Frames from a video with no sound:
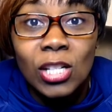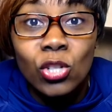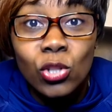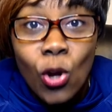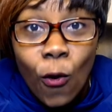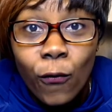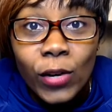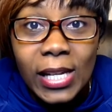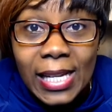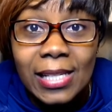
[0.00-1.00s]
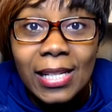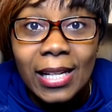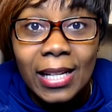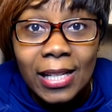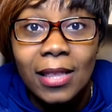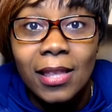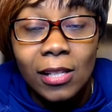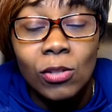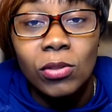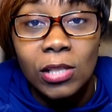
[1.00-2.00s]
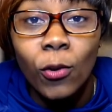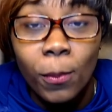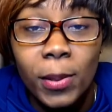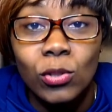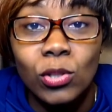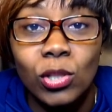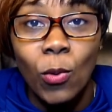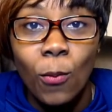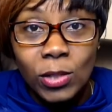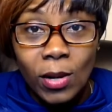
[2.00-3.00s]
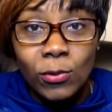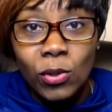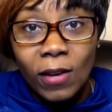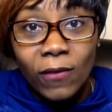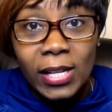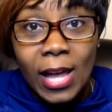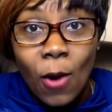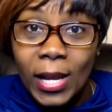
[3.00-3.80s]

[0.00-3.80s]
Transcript: Then don't forget to click the little silver bell so you won't miss when I'm doing a video.